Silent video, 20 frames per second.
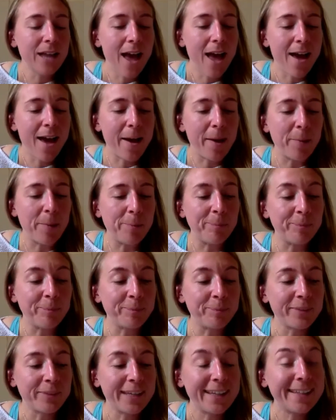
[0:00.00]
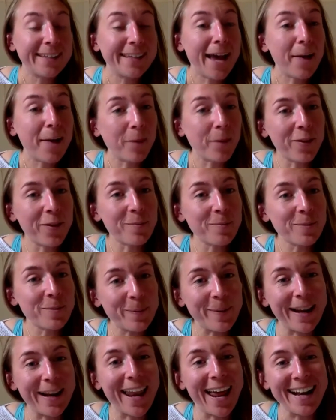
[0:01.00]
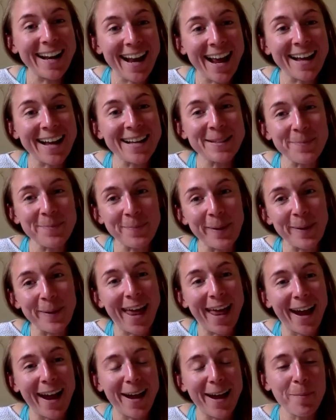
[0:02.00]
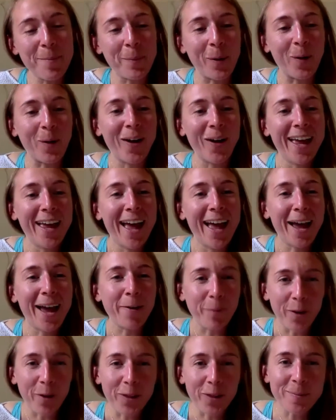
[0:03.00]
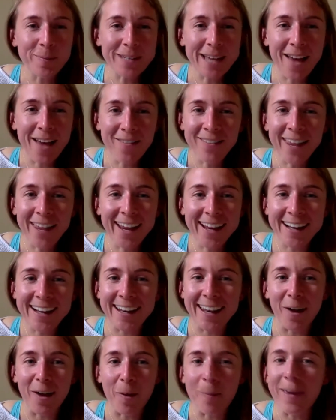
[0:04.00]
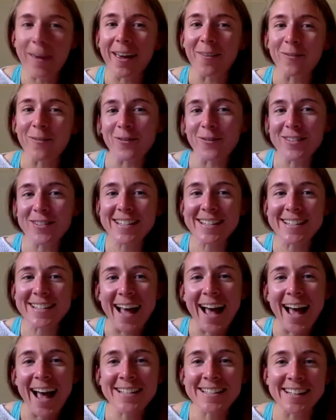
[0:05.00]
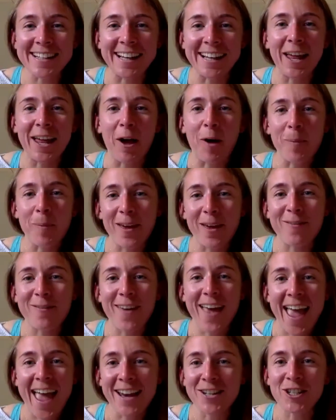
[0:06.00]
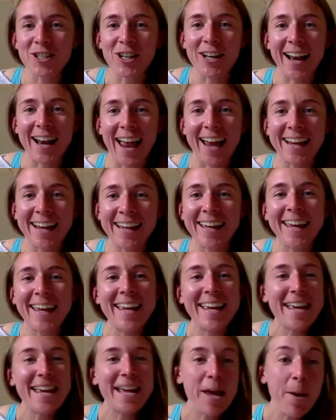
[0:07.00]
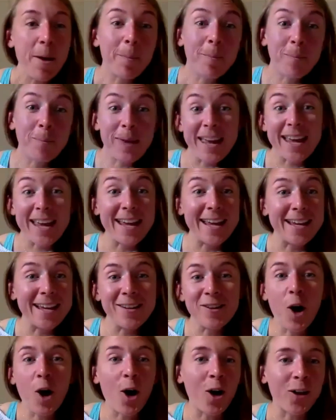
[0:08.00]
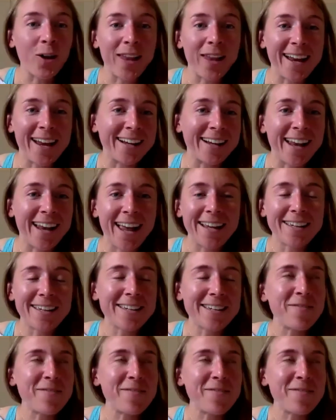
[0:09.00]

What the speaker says: I want them to be like nice and polite, but I want them to have like a little bit of sass and a little bit of edge and like be calling like